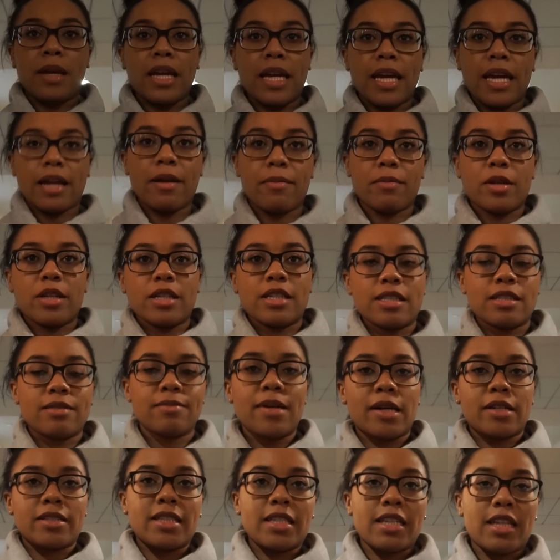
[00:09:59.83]
My camera is
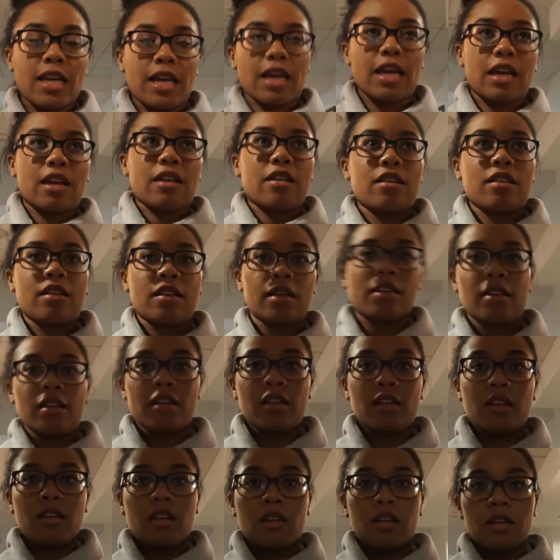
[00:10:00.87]
about to die.
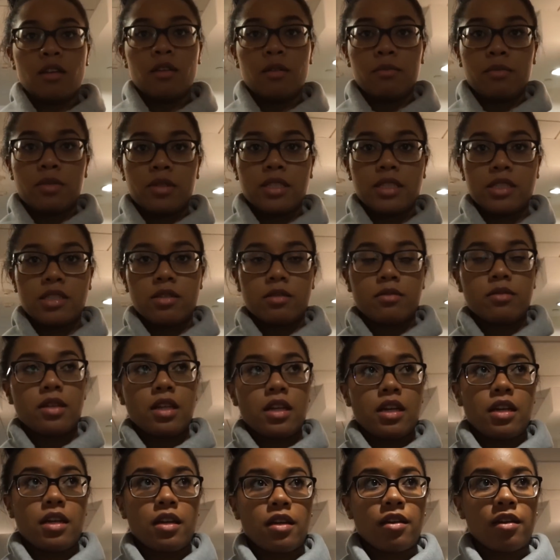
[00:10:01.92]
Please don't
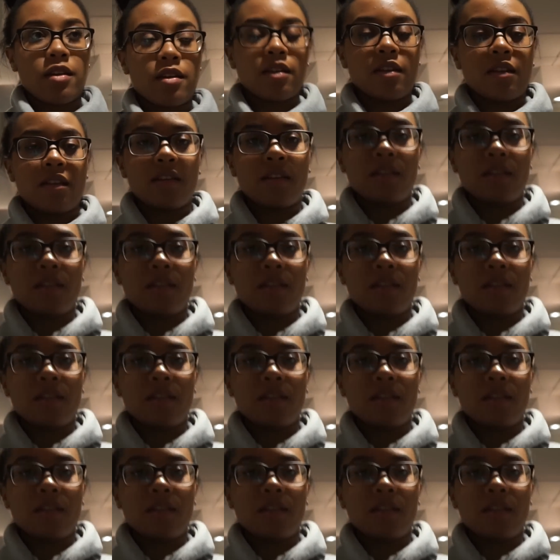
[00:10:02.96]
die.